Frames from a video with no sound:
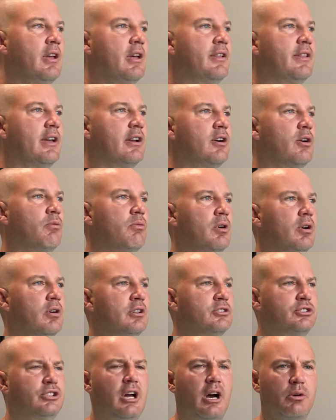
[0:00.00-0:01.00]
They go, well,
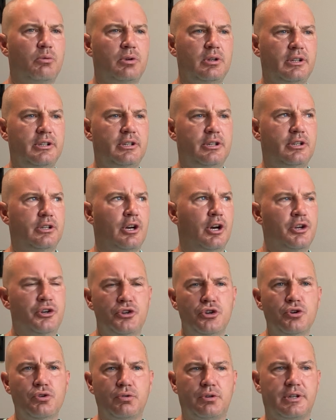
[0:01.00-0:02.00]
it's not really a
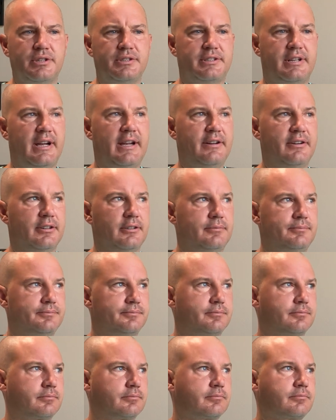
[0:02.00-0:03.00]
new container.
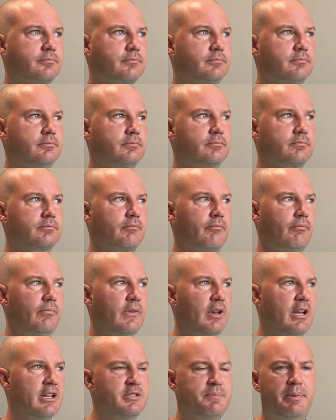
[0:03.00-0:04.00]

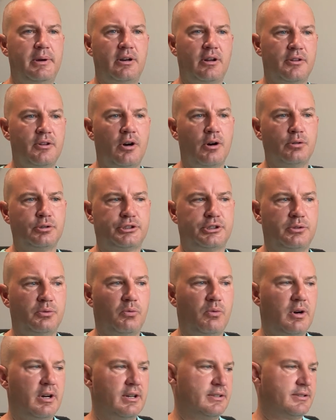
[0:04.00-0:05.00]
It's been on the ocean
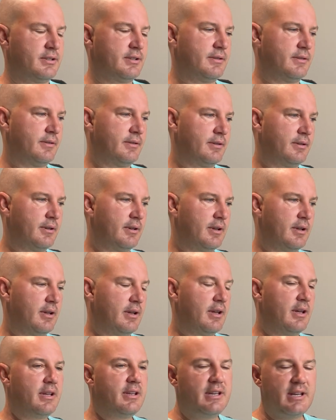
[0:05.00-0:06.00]
once.
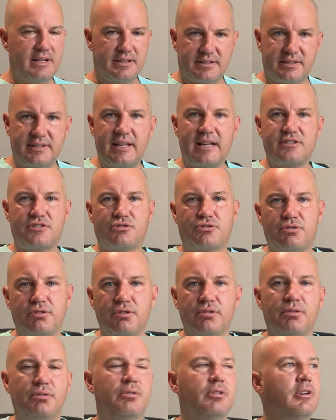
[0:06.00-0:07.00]
Yes, that's
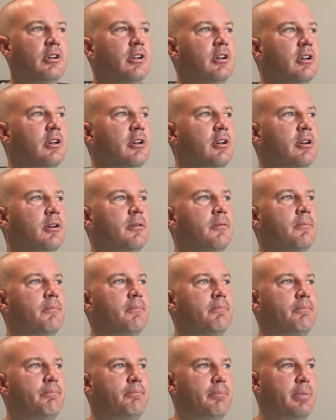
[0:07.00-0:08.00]
true.
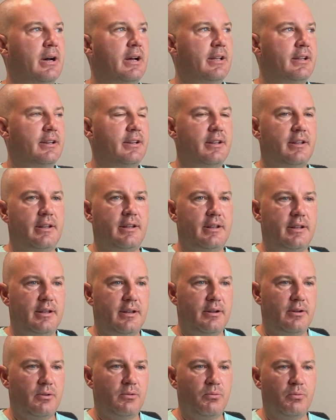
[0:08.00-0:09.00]
But
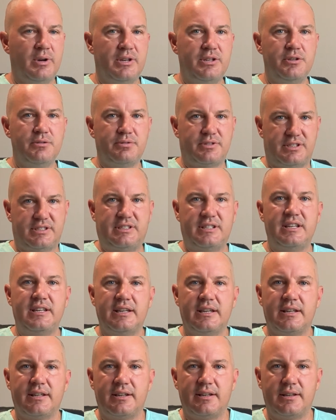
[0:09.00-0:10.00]
when you
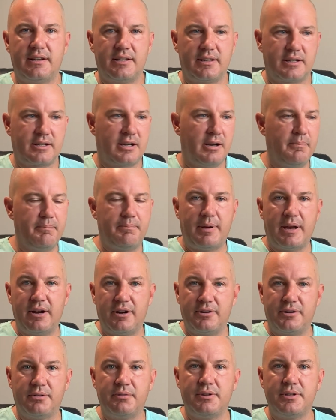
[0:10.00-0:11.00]
see it
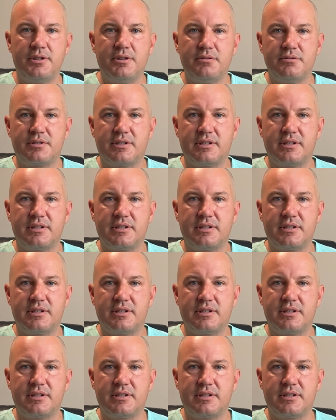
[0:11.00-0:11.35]
compared to a used